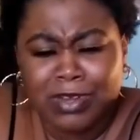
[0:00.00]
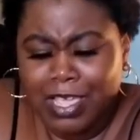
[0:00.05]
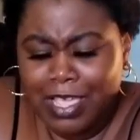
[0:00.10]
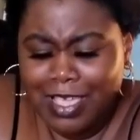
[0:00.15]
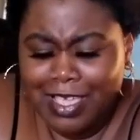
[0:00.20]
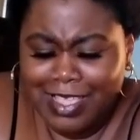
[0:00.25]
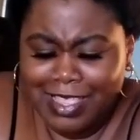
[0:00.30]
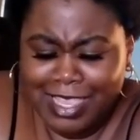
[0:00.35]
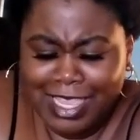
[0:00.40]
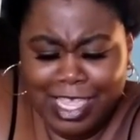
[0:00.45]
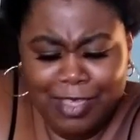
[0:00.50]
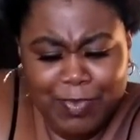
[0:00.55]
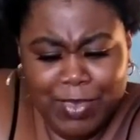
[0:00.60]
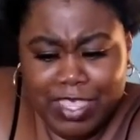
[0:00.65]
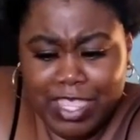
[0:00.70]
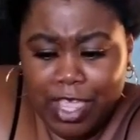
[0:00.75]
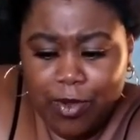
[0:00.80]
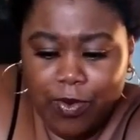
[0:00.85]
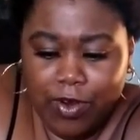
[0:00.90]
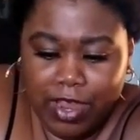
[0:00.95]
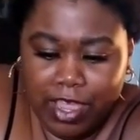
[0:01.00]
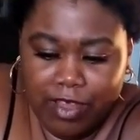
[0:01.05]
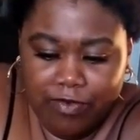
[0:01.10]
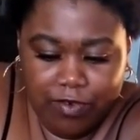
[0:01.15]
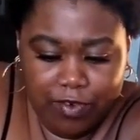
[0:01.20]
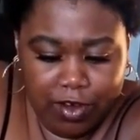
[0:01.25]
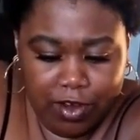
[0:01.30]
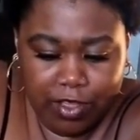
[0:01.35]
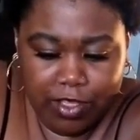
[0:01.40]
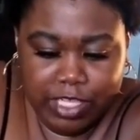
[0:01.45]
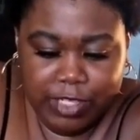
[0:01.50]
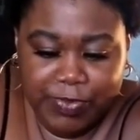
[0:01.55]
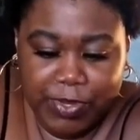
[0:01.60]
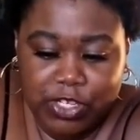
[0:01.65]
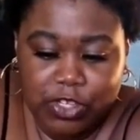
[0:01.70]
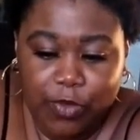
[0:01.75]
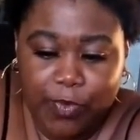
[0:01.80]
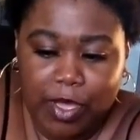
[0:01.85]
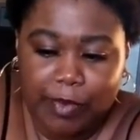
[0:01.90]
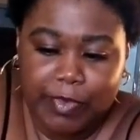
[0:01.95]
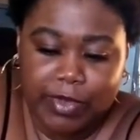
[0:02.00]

leave me. They were everywhere especially my